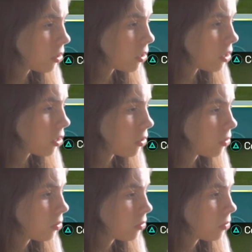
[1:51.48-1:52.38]
no,
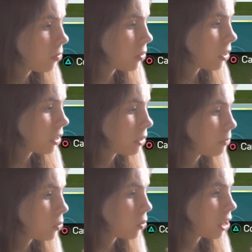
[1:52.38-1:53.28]
it's
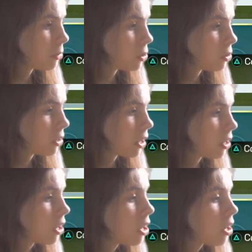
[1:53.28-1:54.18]
more chemistry that.
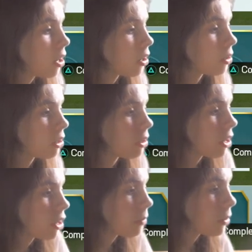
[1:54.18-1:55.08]
Oh
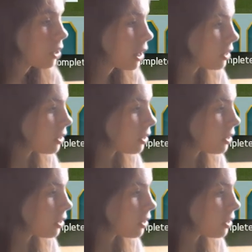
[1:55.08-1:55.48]
well, okay,